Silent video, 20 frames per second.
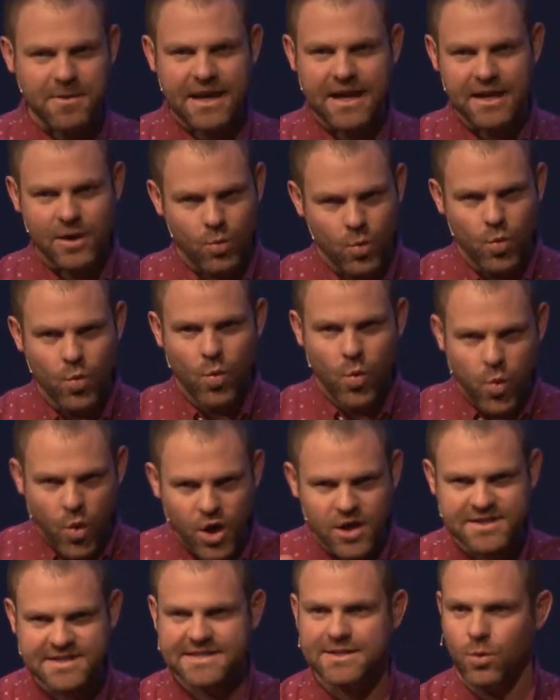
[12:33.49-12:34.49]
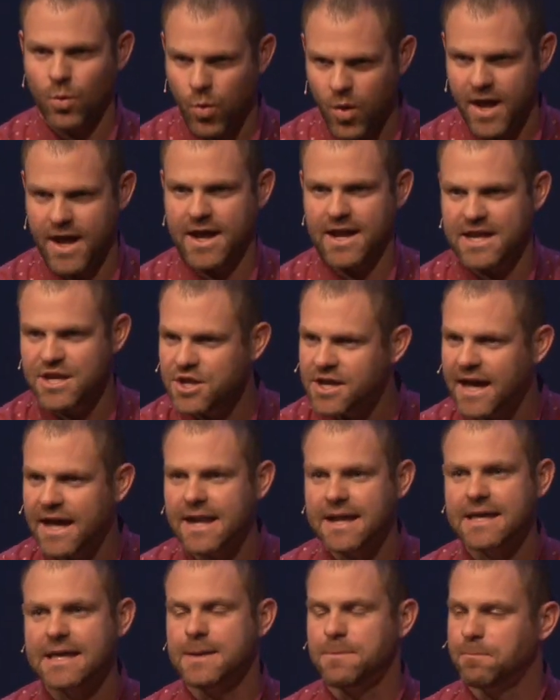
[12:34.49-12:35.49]
kind of wuss way. You
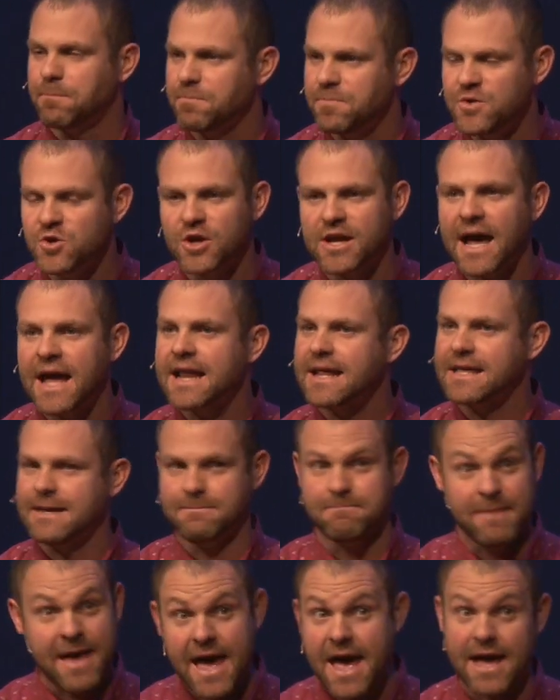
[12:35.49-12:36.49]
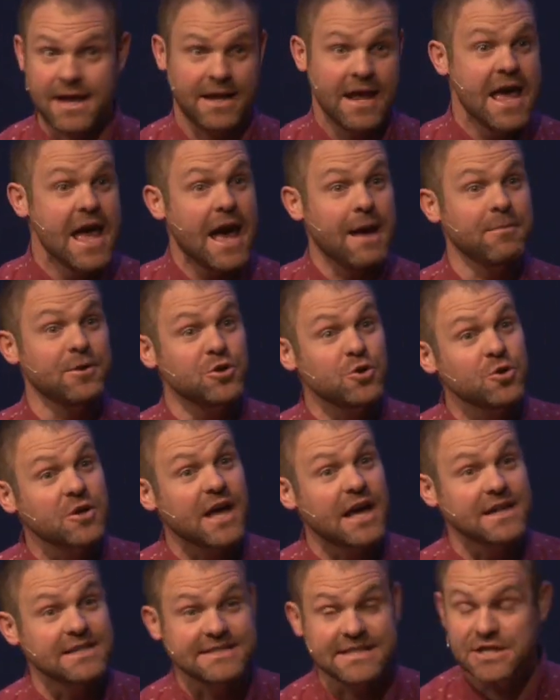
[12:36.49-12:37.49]
gotta get, you gotta get mad. I mean, you
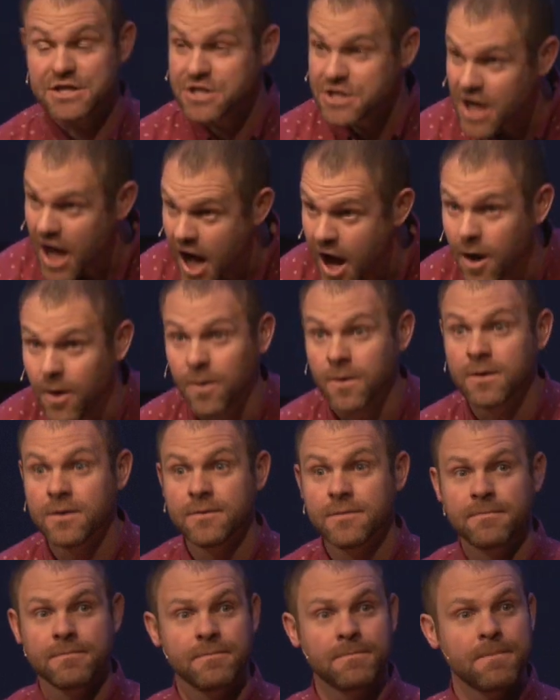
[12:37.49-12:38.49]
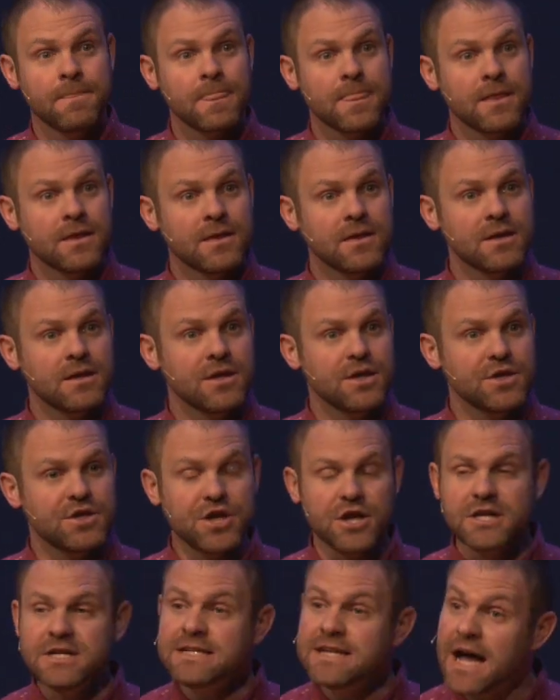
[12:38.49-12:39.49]
gotta say, no,
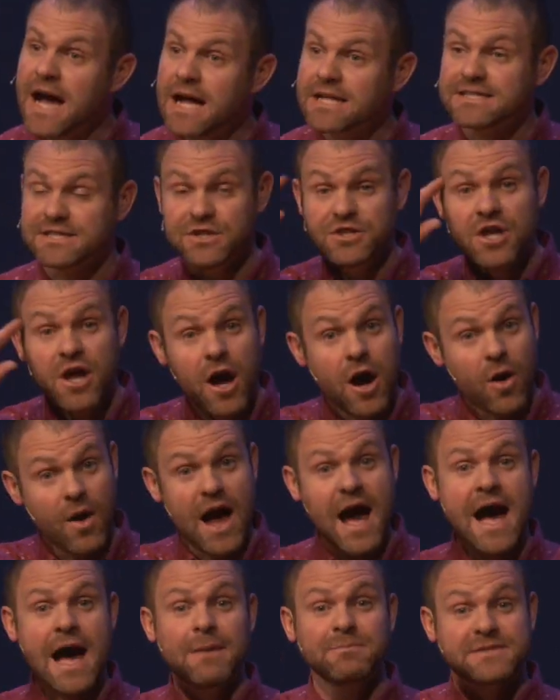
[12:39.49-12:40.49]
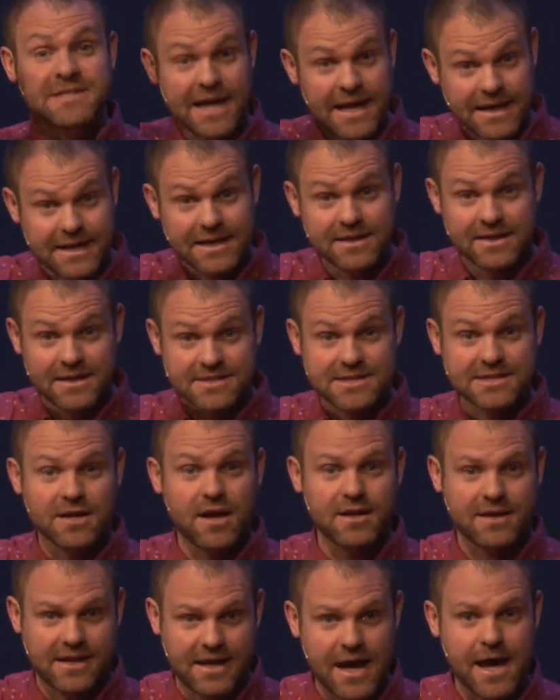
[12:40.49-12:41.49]
you're not, no, I'm taking this
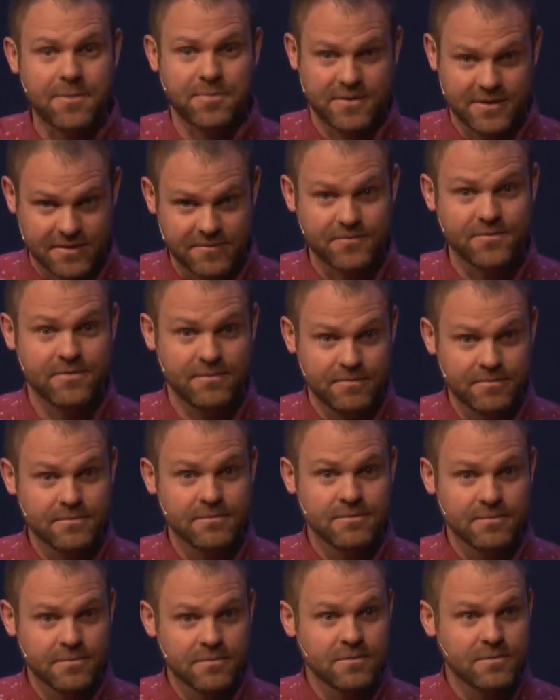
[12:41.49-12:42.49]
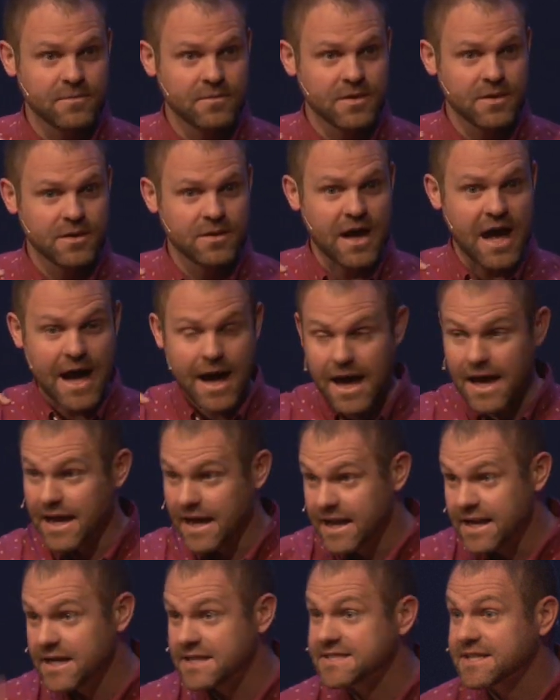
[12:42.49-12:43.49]
thought captive. I,
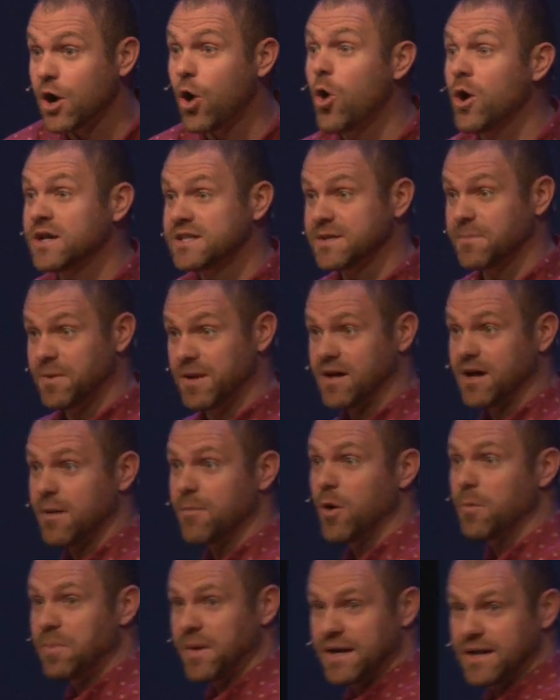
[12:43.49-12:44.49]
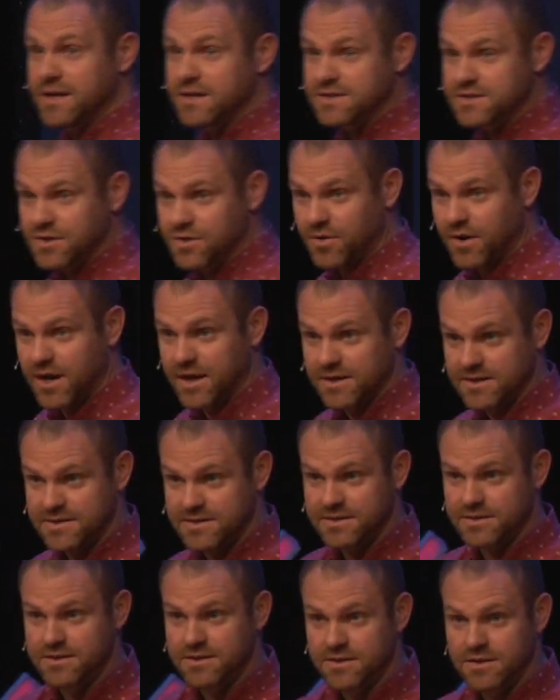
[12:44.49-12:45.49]
and it's going to become obedient to
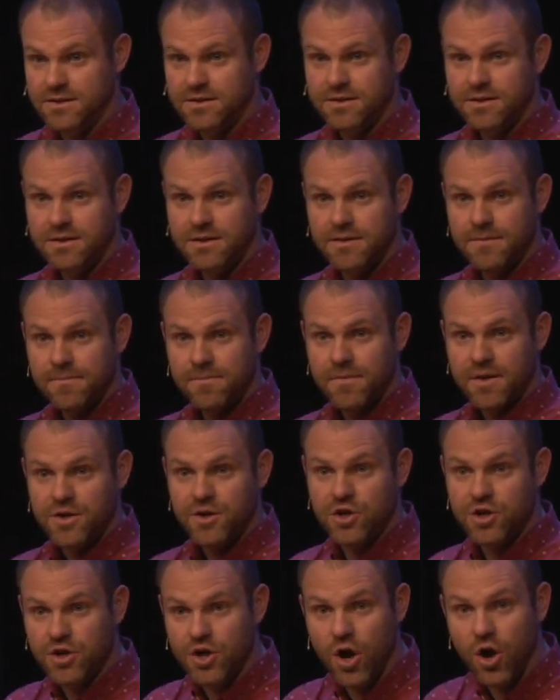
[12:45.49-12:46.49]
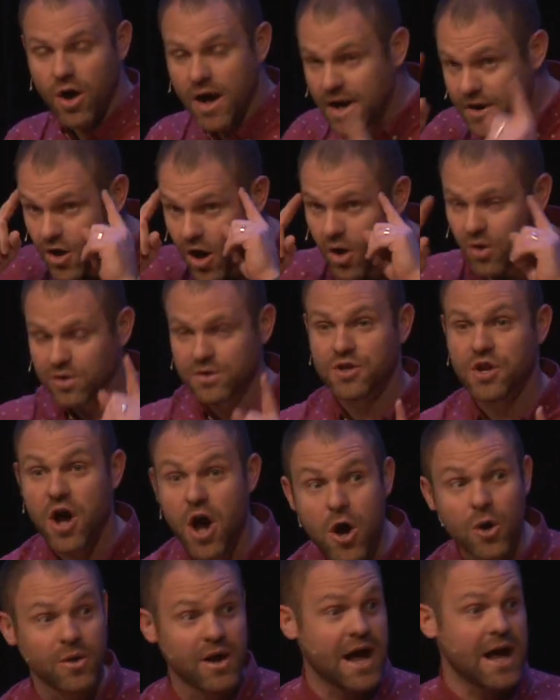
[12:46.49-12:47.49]
Christ. No, no,
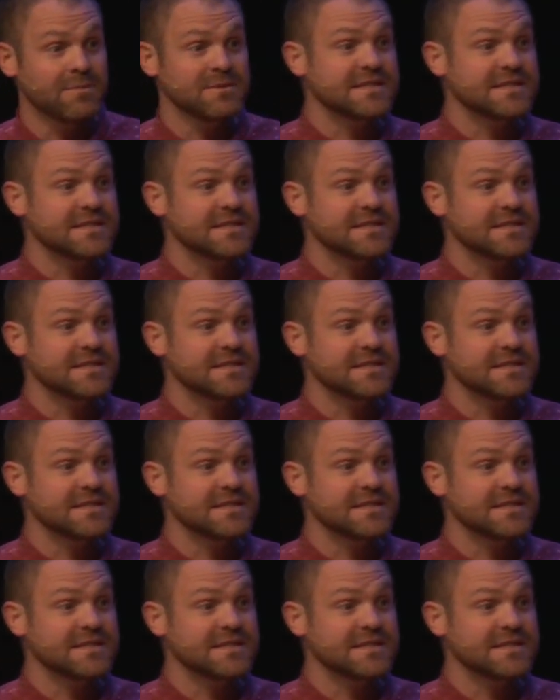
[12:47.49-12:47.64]
no, I'm